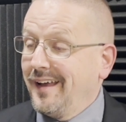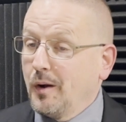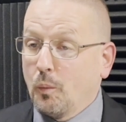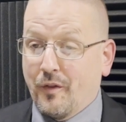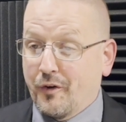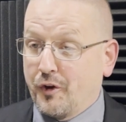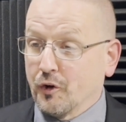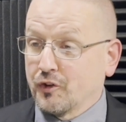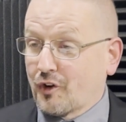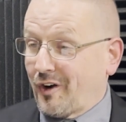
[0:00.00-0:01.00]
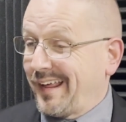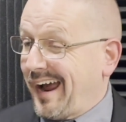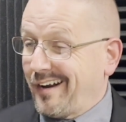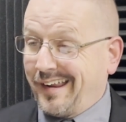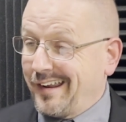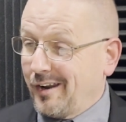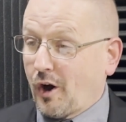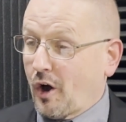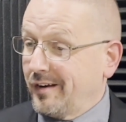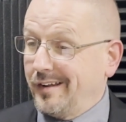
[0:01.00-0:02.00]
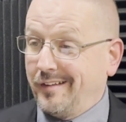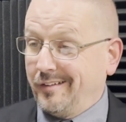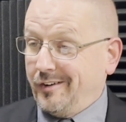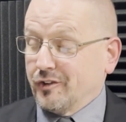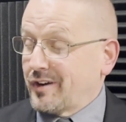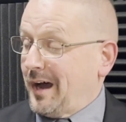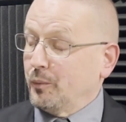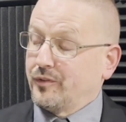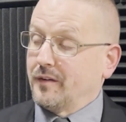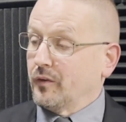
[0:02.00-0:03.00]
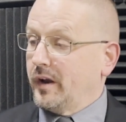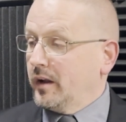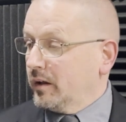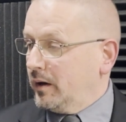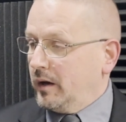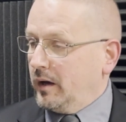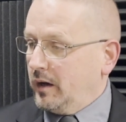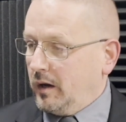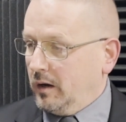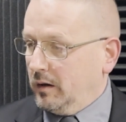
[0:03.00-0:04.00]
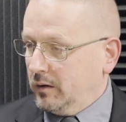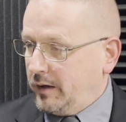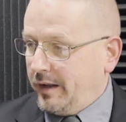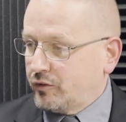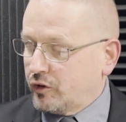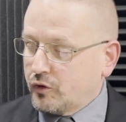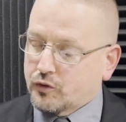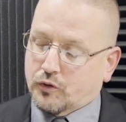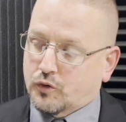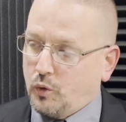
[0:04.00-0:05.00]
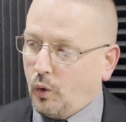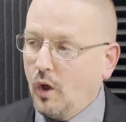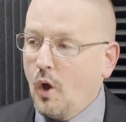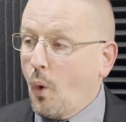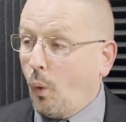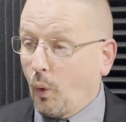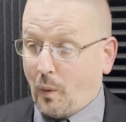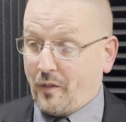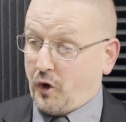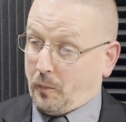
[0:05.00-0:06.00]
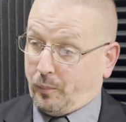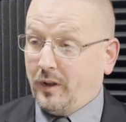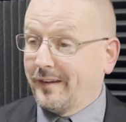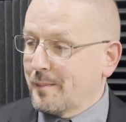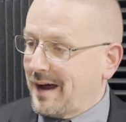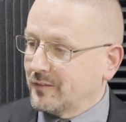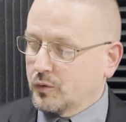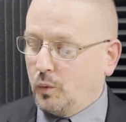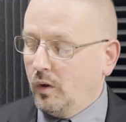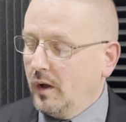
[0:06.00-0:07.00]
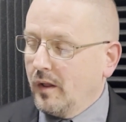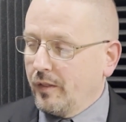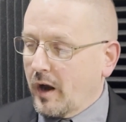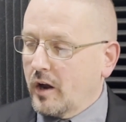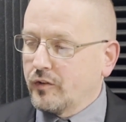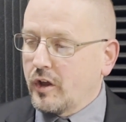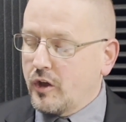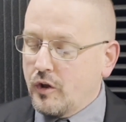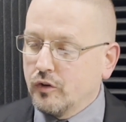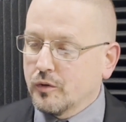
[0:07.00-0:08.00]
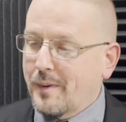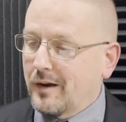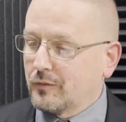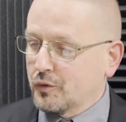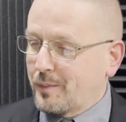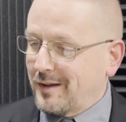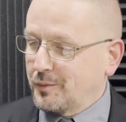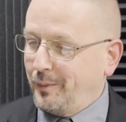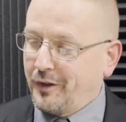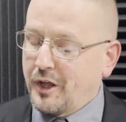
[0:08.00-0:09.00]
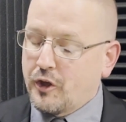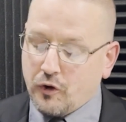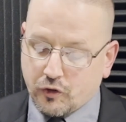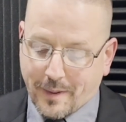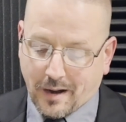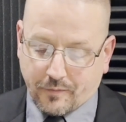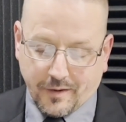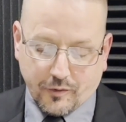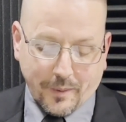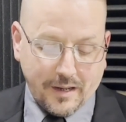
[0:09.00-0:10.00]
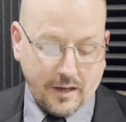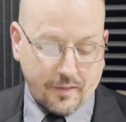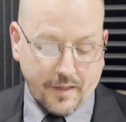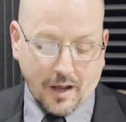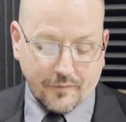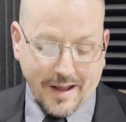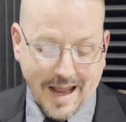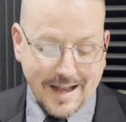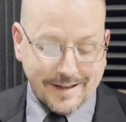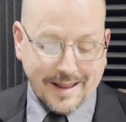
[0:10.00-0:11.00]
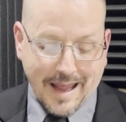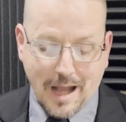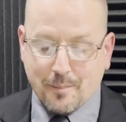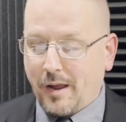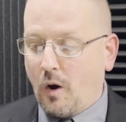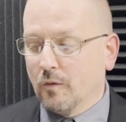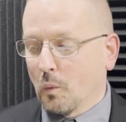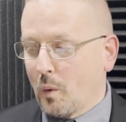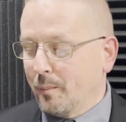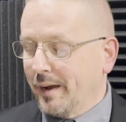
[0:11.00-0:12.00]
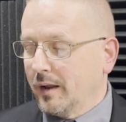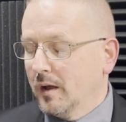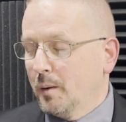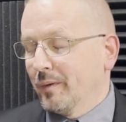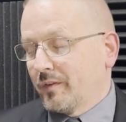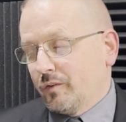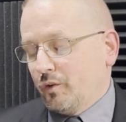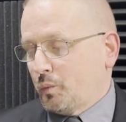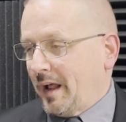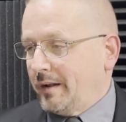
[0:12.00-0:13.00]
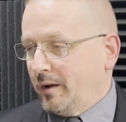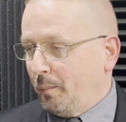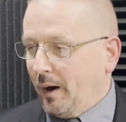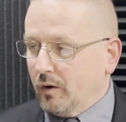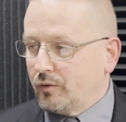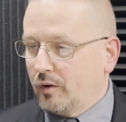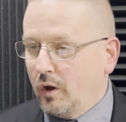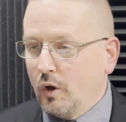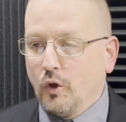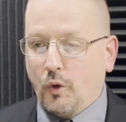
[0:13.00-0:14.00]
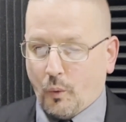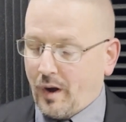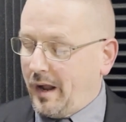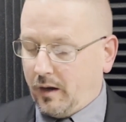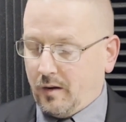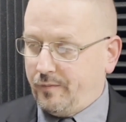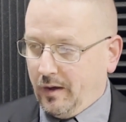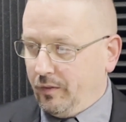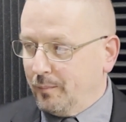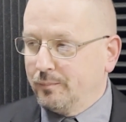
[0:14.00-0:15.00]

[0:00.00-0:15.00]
whether you're starting out in kindergarten and your child was never in a, a, a, an institutional school or whether you're pulling them out of school there is a huge amount of responsibility huge amount of things that we need to think of and it can be overwhelming but this is what i tell parents you're not going to fail them